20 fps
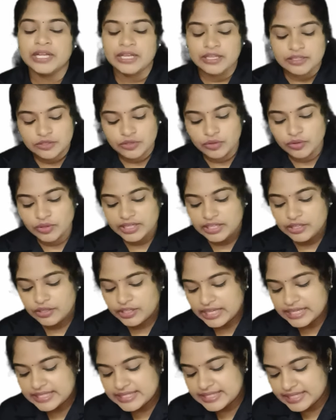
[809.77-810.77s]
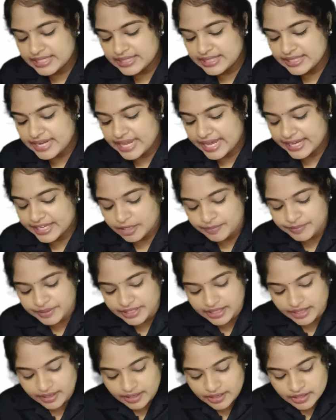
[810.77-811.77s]
So you can see the diagram
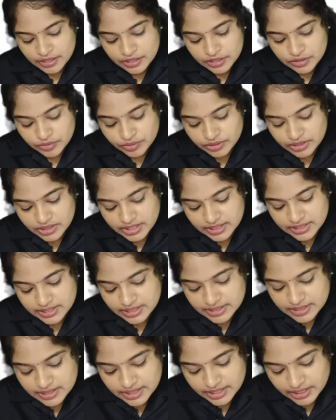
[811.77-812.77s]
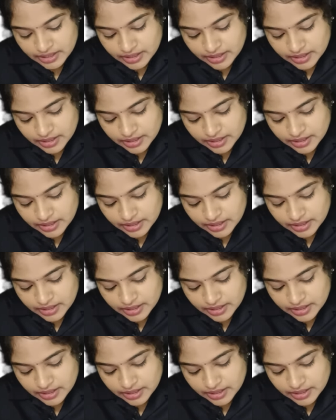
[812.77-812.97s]
here. So this is the